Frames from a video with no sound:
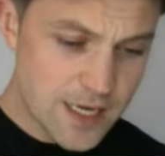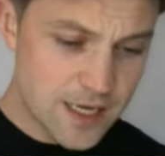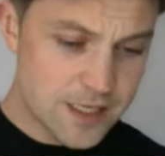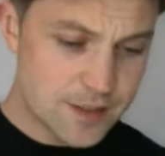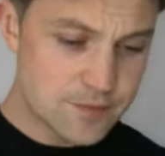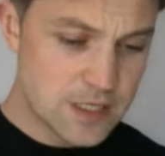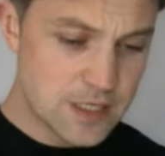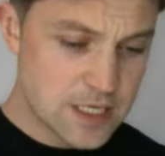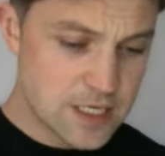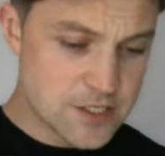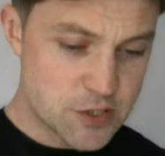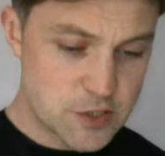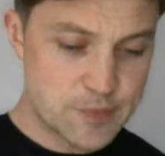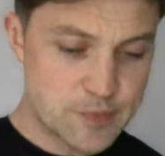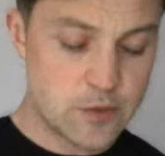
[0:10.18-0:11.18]
So
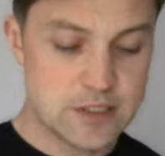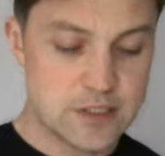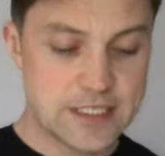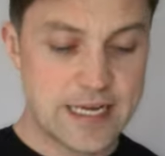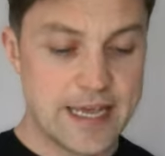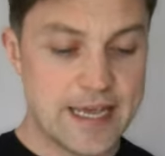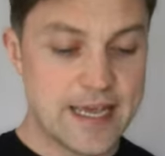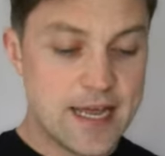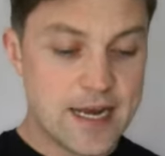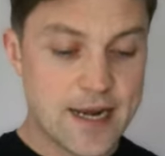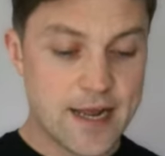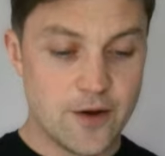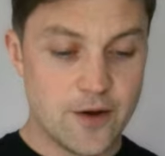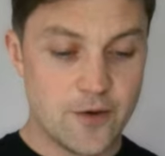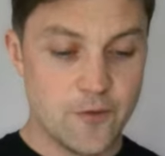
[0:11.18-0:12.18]
it's a big one today.
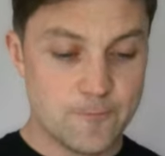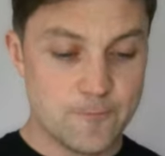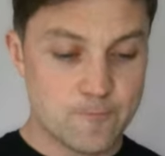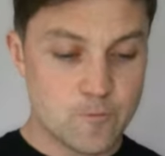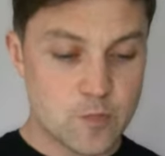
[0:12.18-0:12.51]
Now,